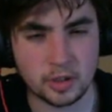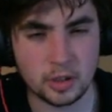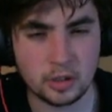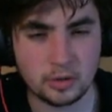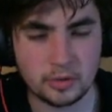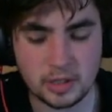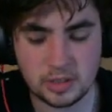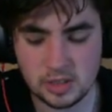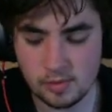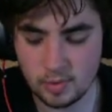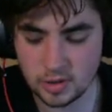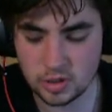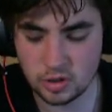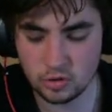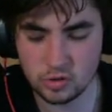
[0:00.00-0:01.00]
you know? They seem
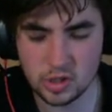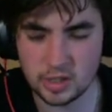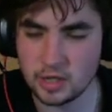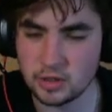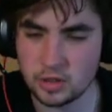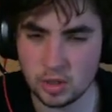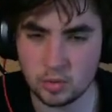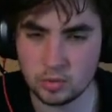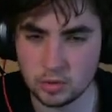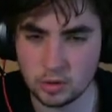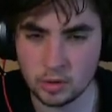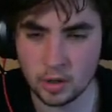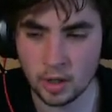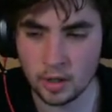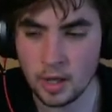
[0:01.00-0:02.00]
like children that don't
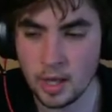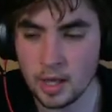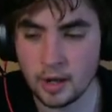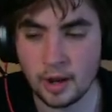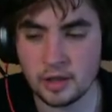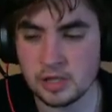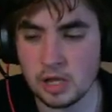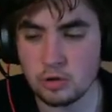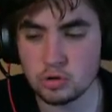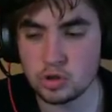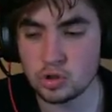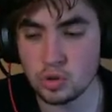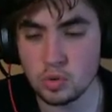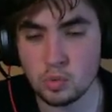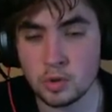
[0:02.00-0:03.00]
learn. Cause I'll
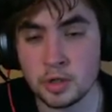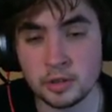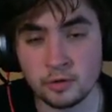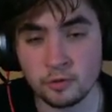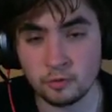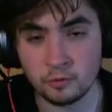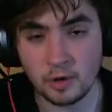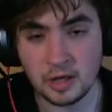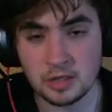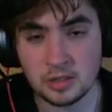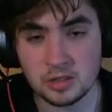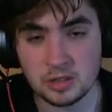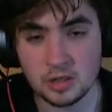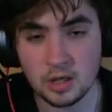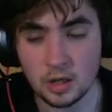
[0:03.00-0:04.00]
shoot one in the
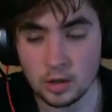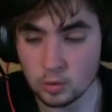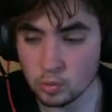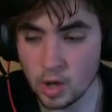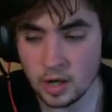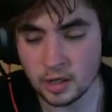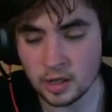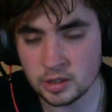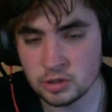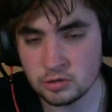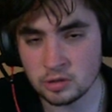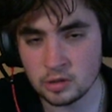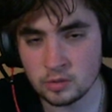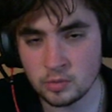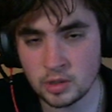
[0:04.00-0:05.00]
face right next
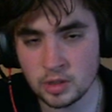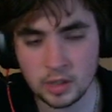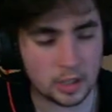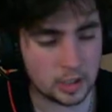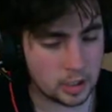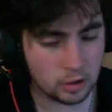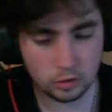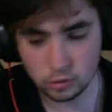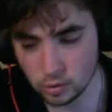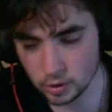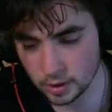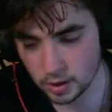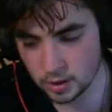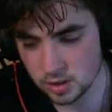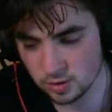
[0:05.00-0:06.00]
to another one. He'll
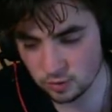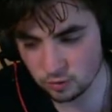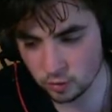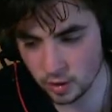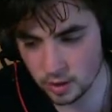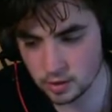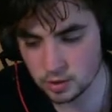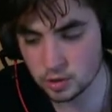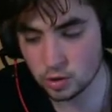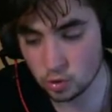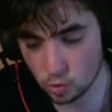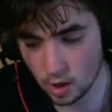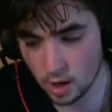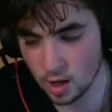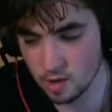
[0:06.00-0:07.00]
look at his friend,
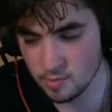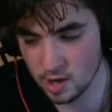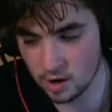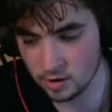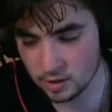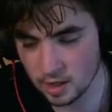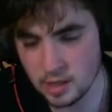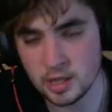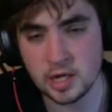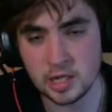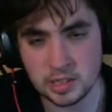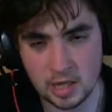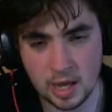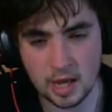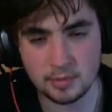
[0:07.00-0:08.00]
cry about it, and then
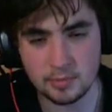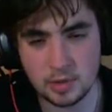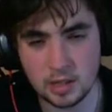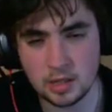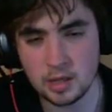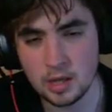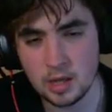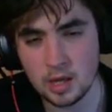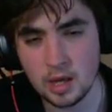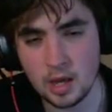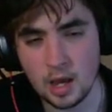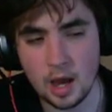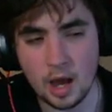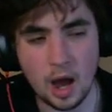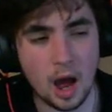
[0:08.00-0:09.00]
attack me.
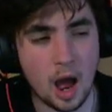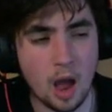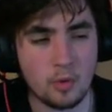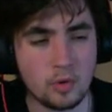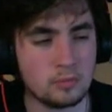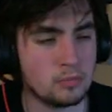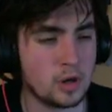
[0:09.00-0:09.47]
I would